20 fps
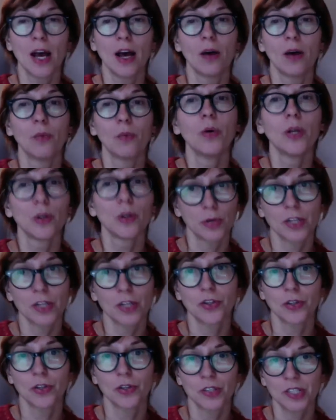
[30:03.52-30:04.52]
we look
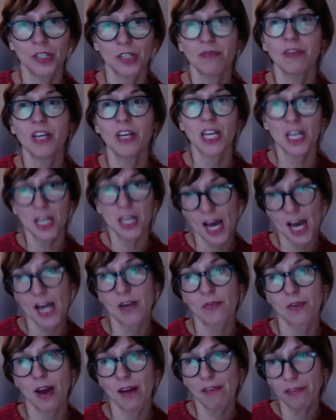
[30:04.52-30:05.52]
at your CV
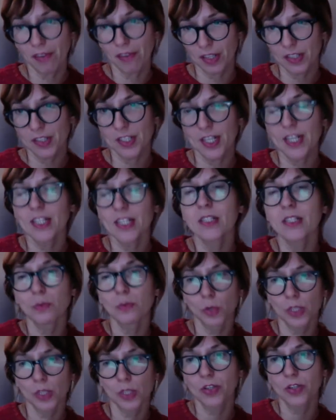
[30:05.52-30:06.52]
and references,
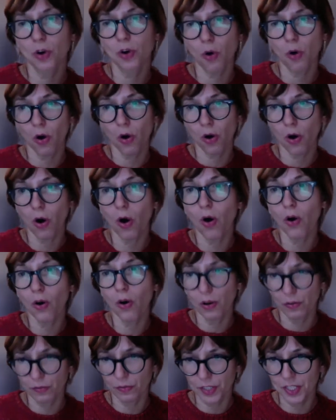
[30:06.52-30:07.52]
we score all
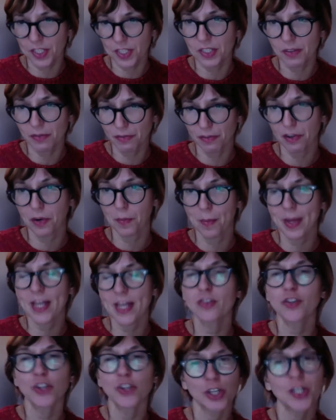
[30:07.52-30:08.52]
of this
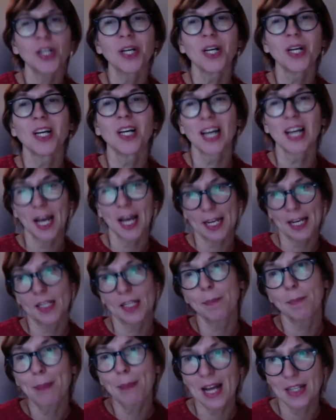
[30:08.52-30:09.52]
information, and the
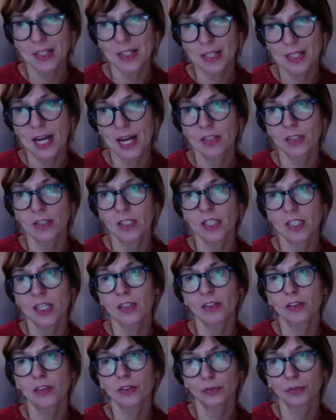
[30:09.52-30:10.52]
best
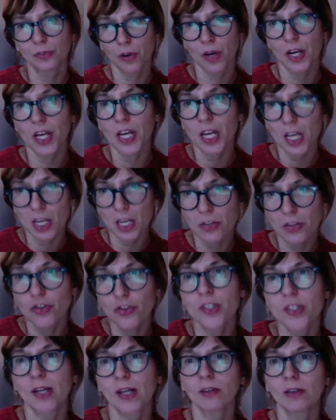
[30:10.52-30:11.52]
candidate for each
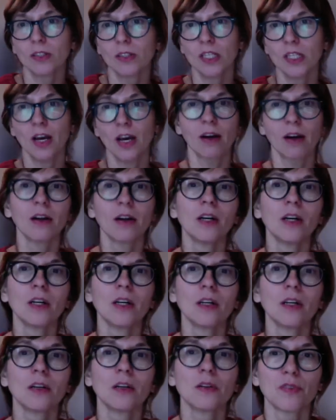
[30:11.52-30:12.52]
second year
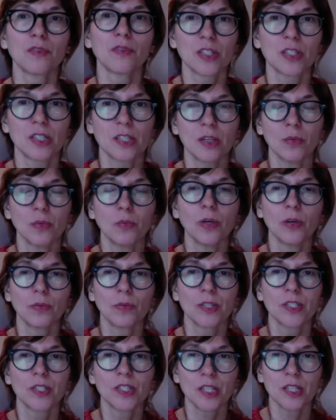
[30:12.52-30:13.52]
university will
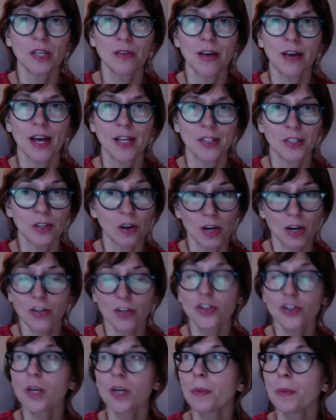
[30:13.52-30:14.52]
receive a
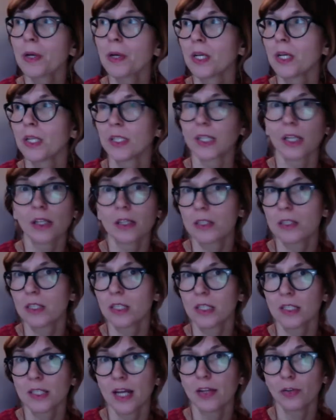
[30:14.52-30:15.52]
scholarship, that it
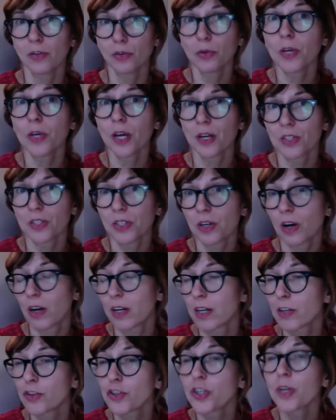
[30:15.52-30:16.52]
is a 2-year
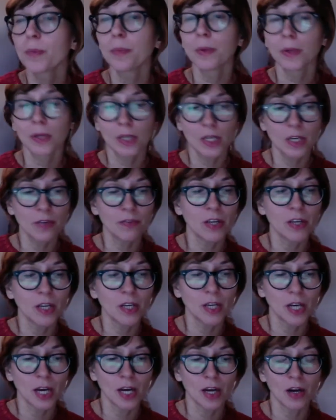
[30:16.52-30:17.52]
scholarship
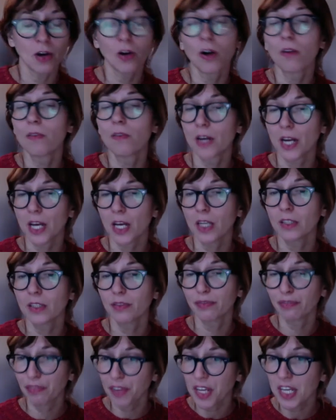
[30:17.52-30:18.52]
giving covering the
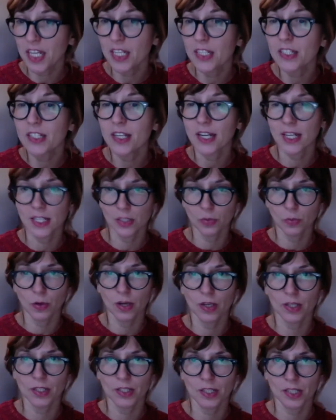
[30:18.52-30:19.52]
fees as
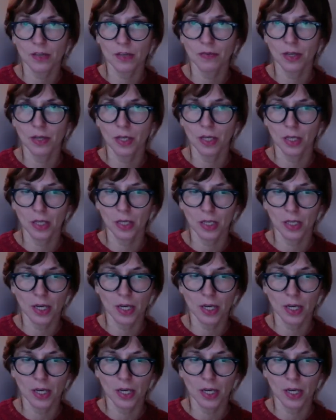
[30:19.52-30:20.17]
well as giving